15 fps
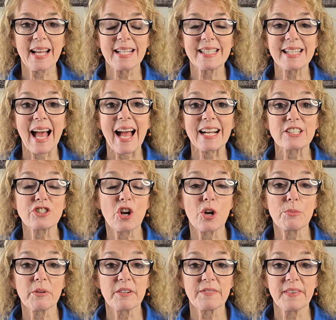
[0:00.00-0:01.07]
rides,
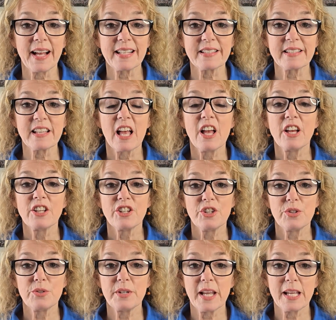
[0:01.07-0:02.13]

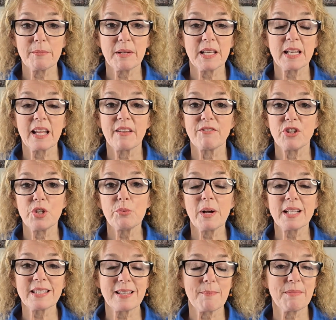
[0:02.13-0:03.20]
Oktoberfest, you name it. If you
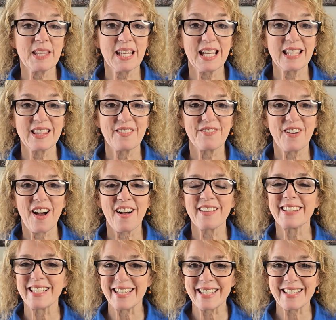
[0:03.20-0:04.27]
want something in the
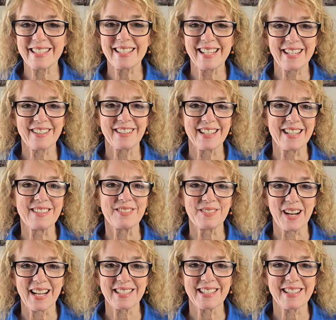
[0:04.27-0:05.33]
fall, it is here
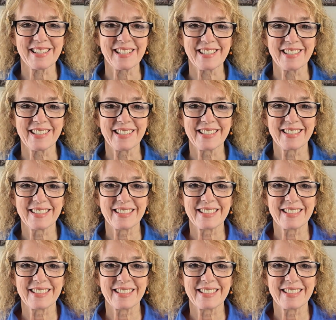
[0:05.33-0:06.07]
in Rochester.